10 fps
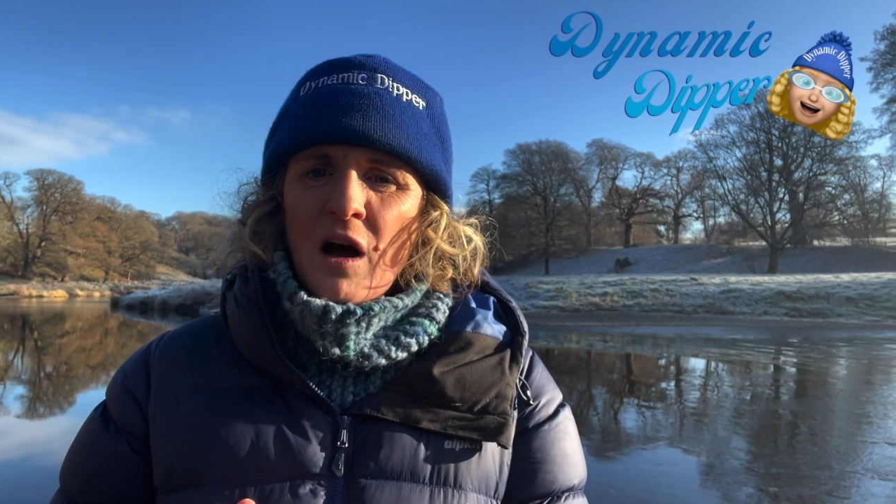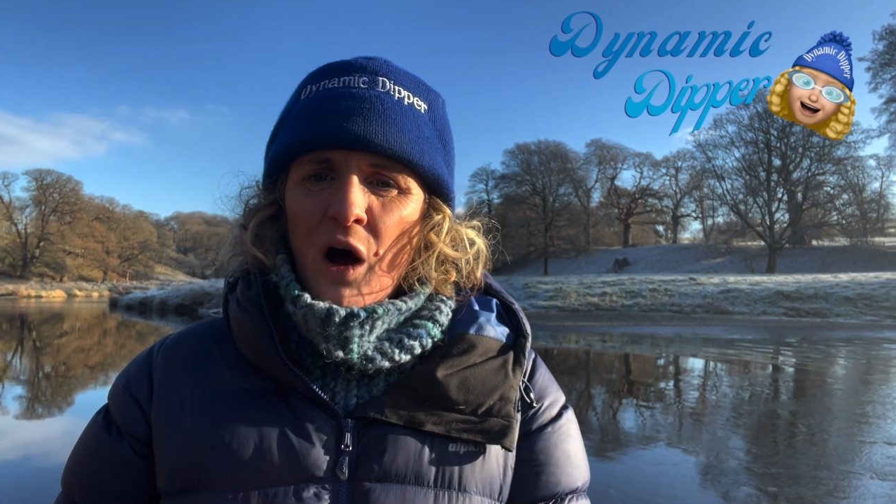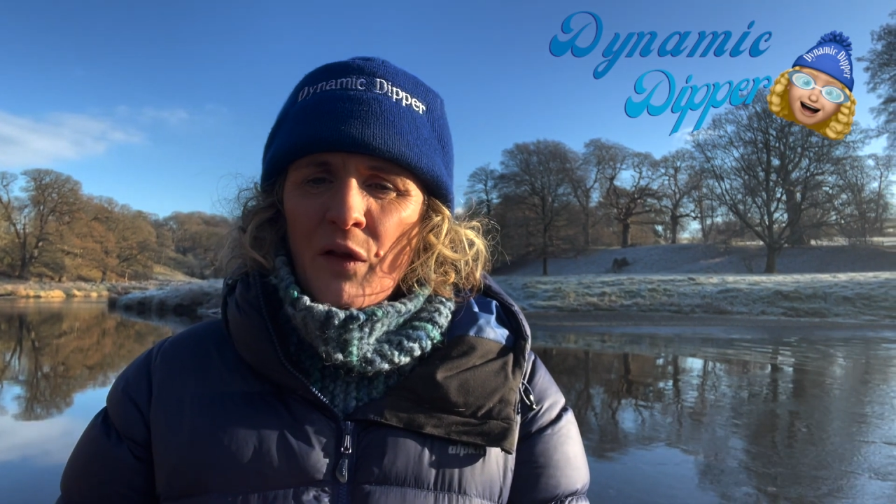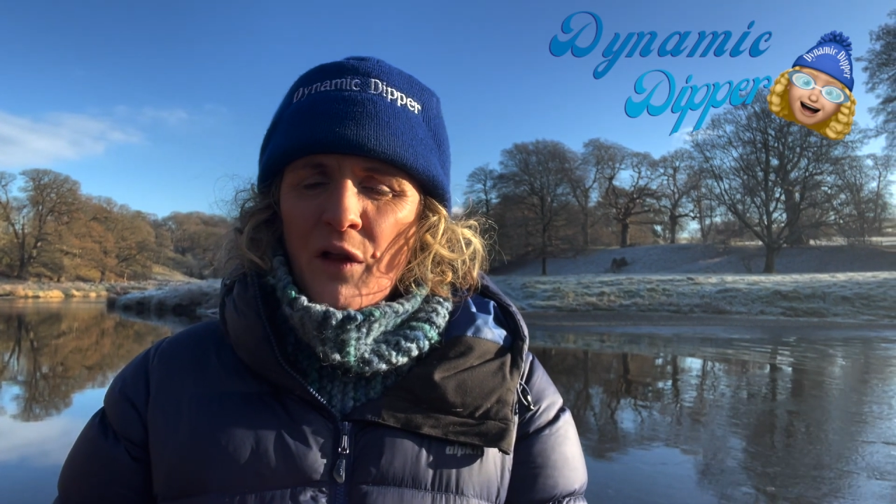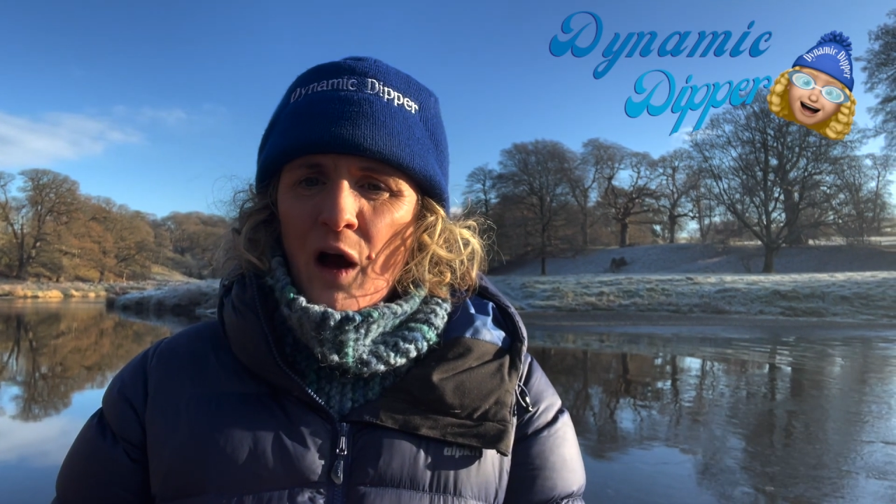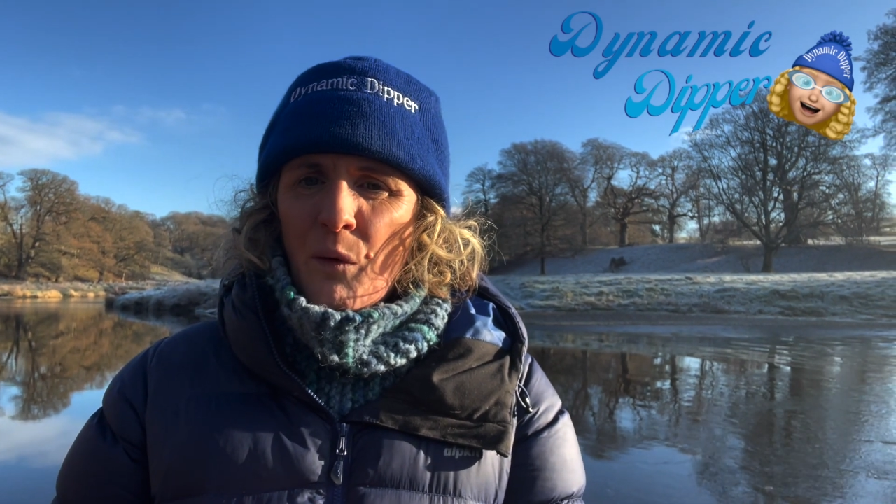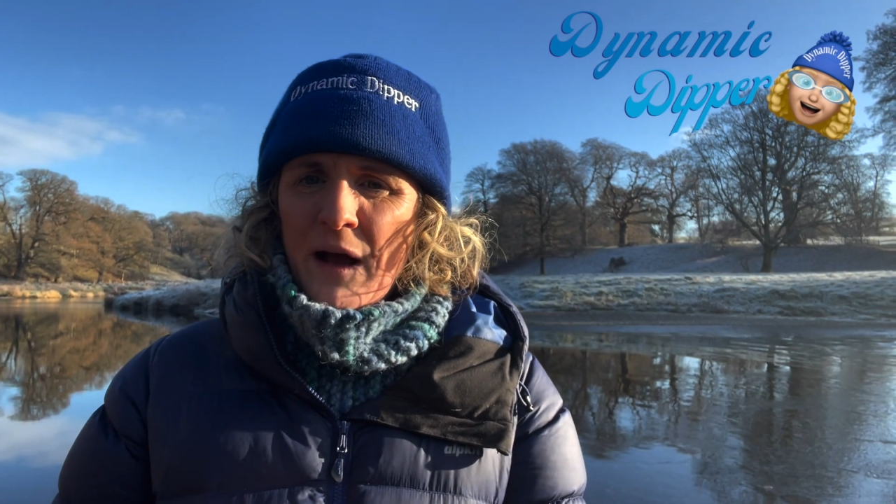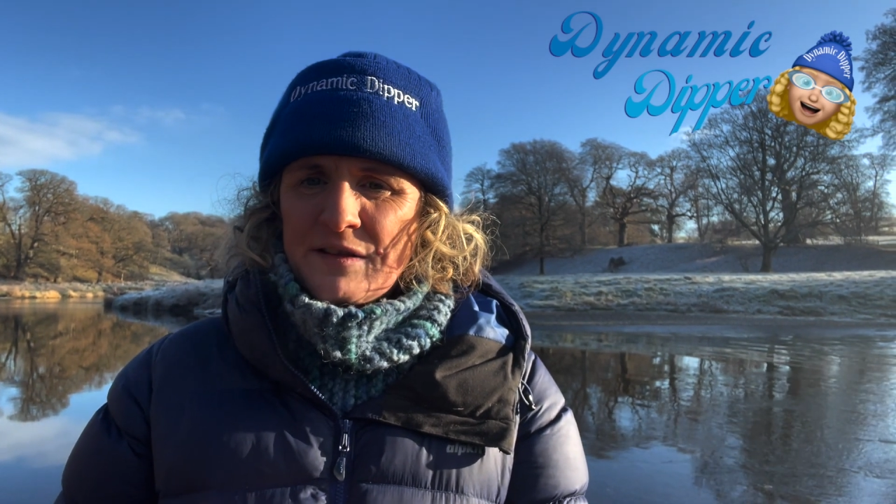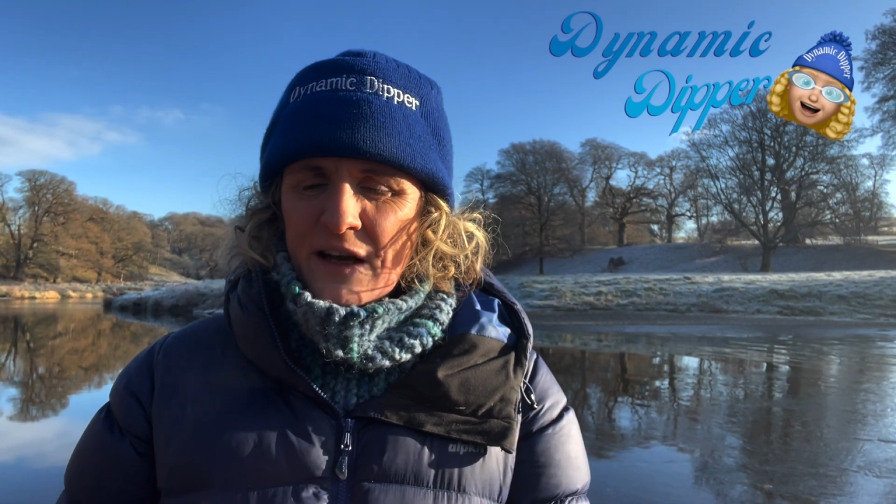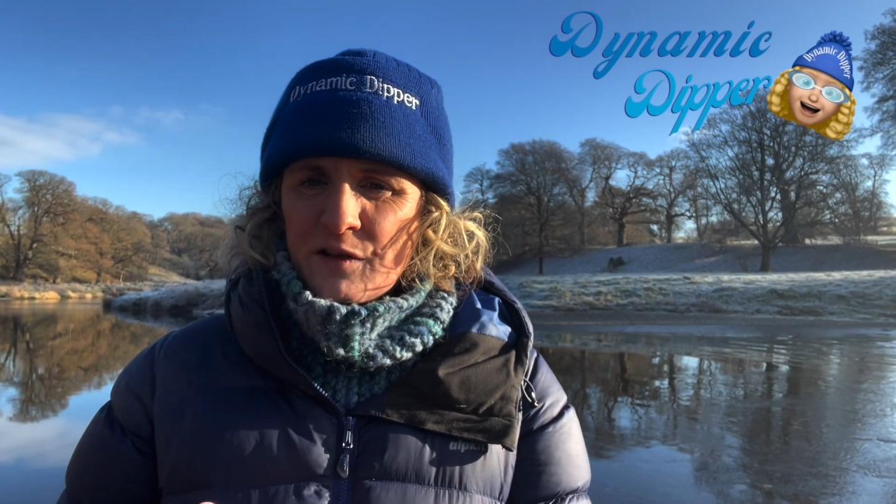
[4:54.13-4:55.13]
on
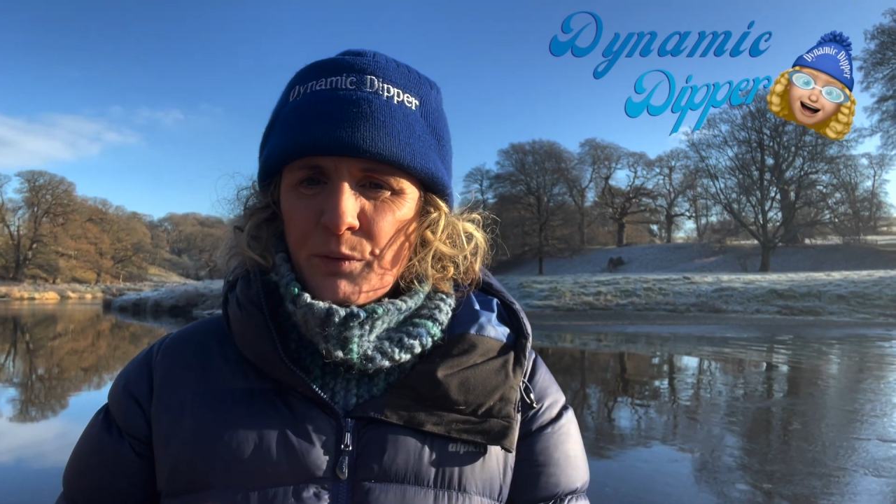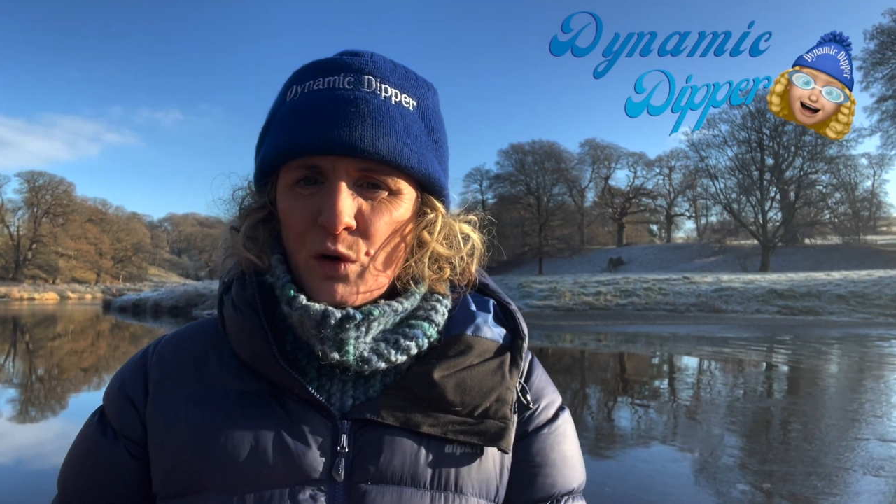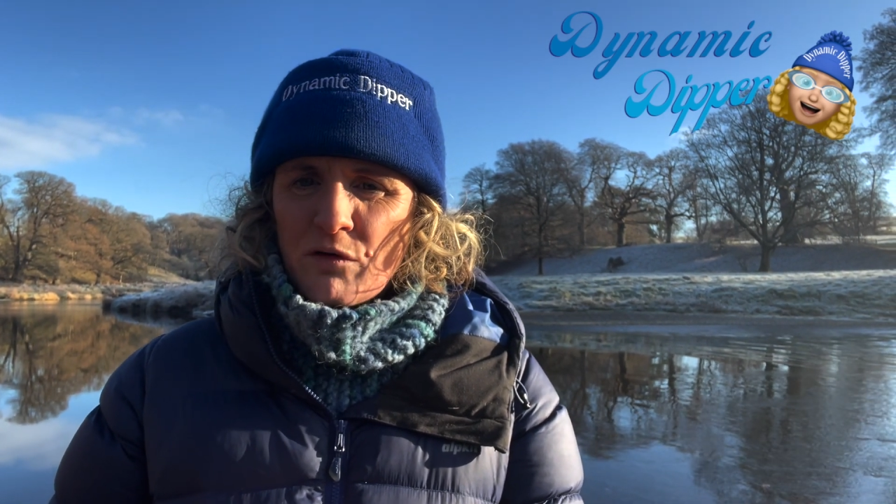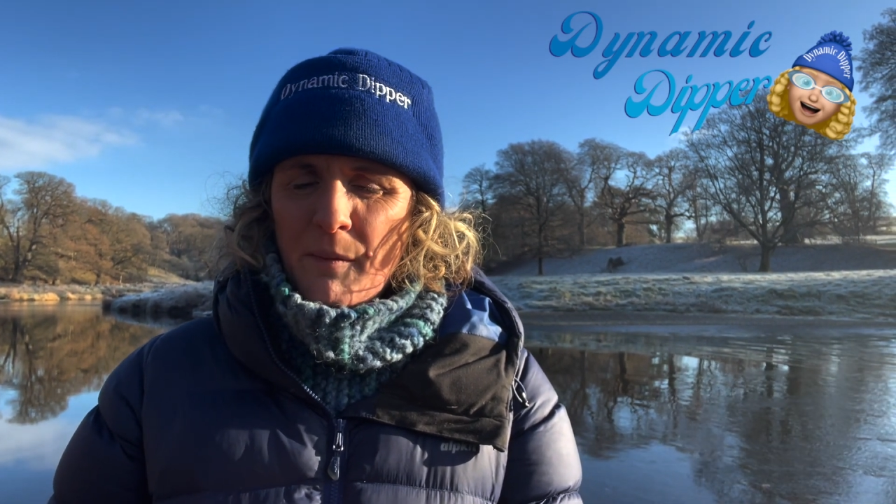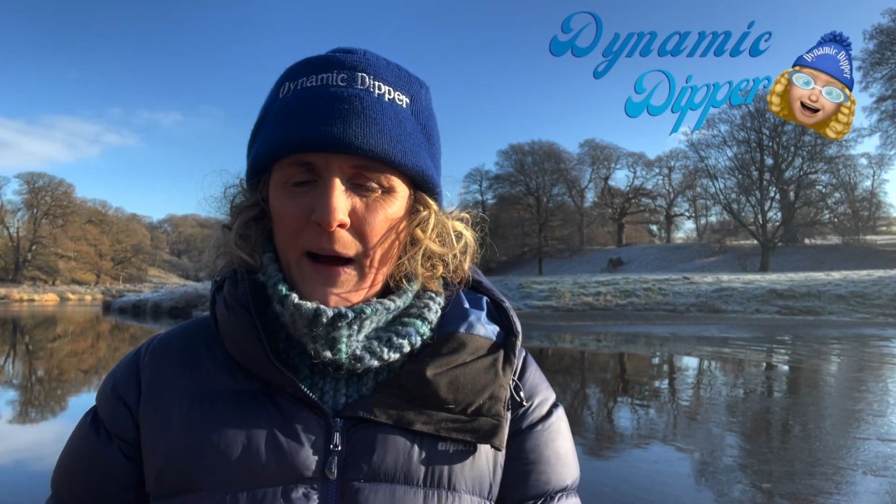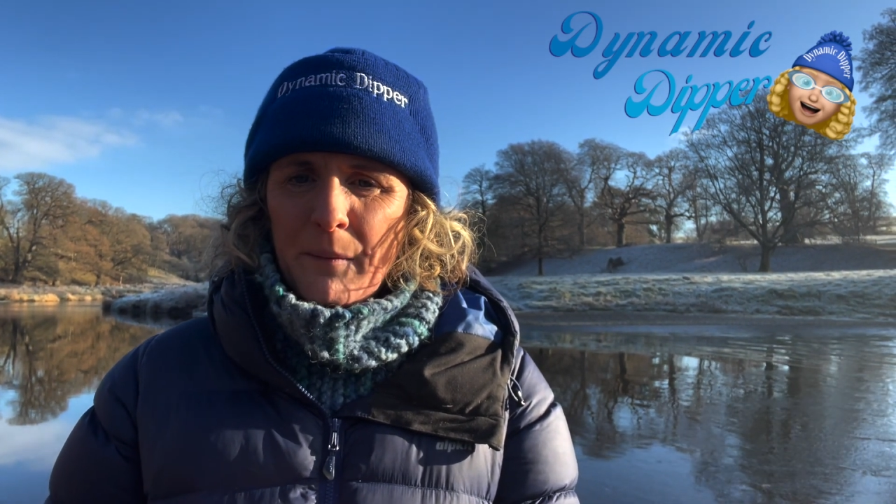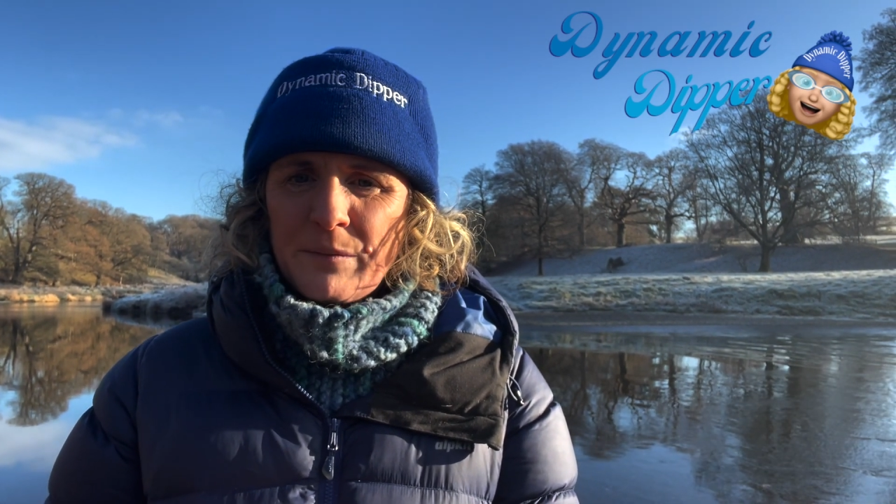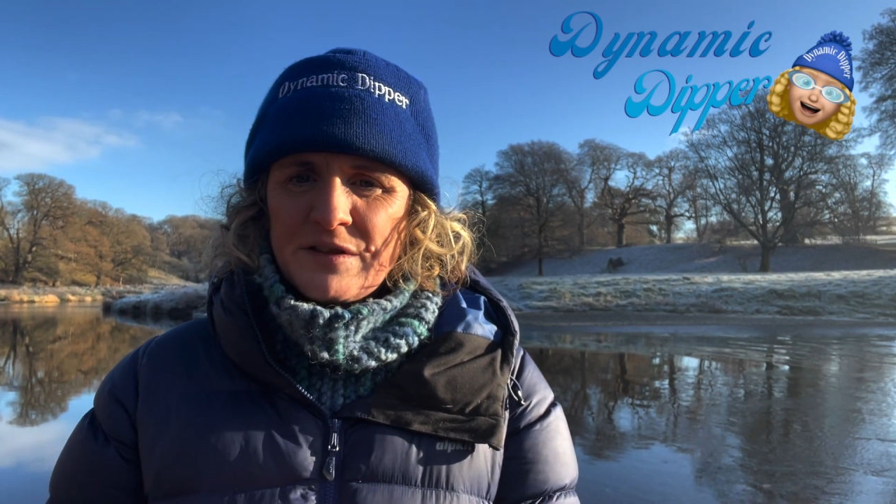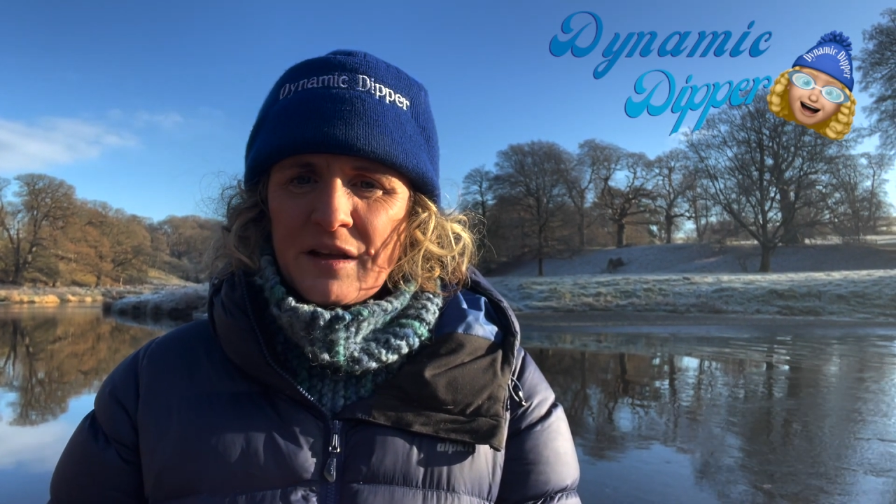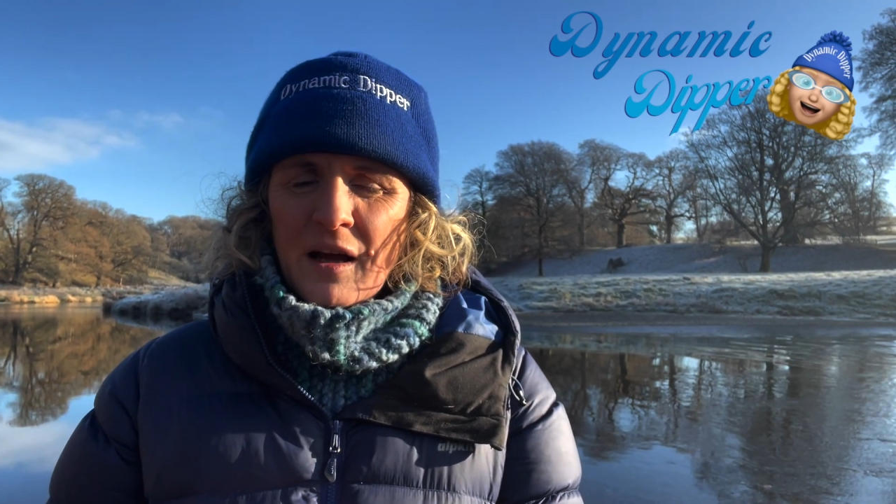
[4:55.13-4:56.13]
OS Explorer
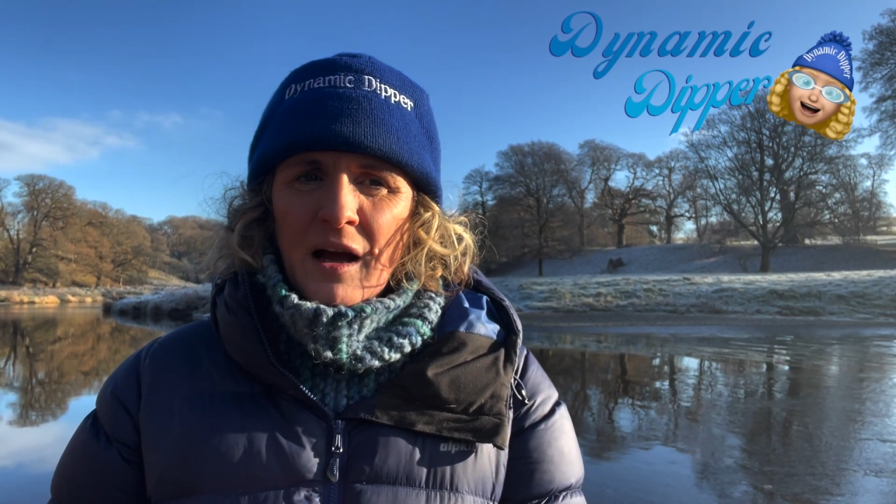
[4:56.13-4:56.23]
maps,